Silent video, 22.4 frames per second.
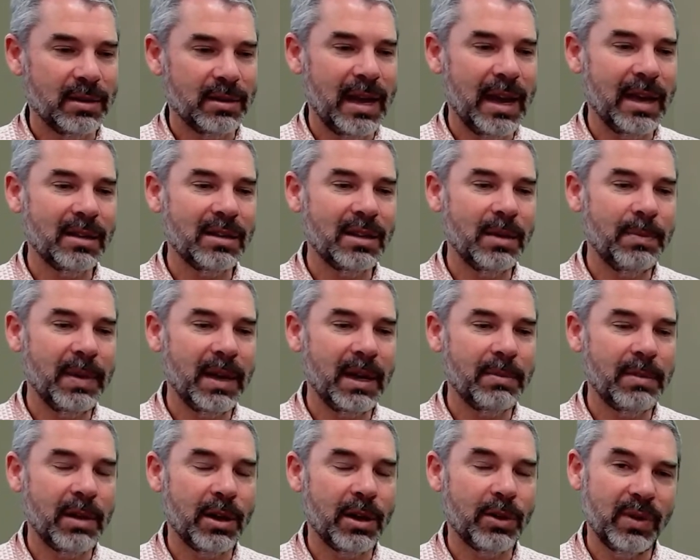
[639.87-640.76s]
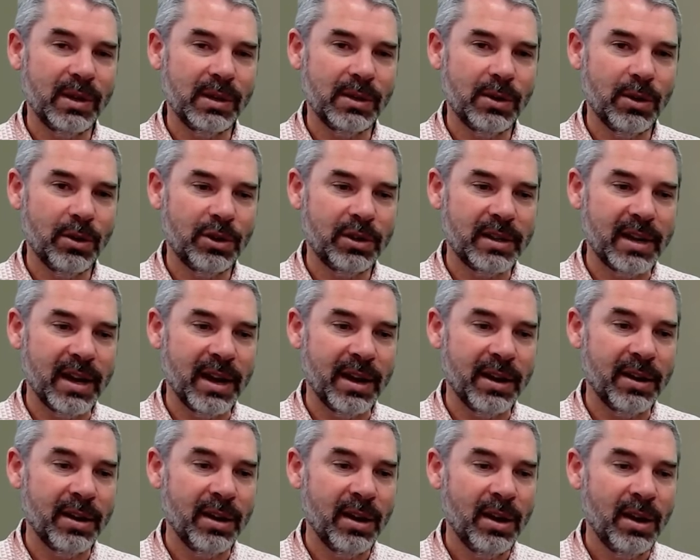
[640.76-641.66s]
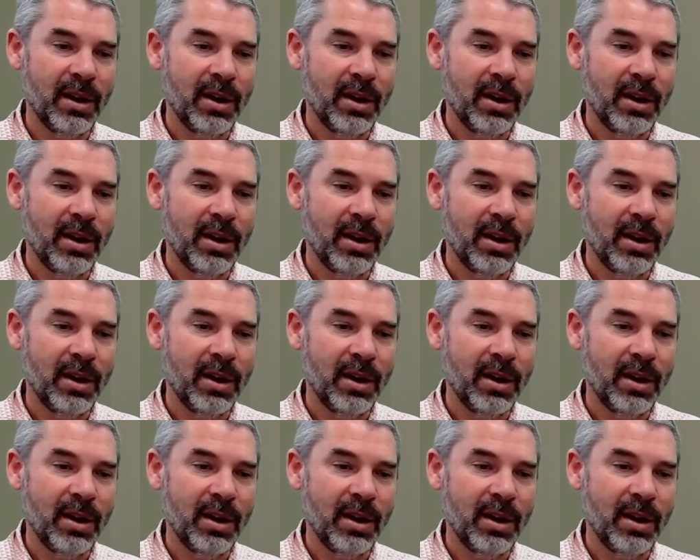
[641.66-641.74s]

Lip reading: has there been much research done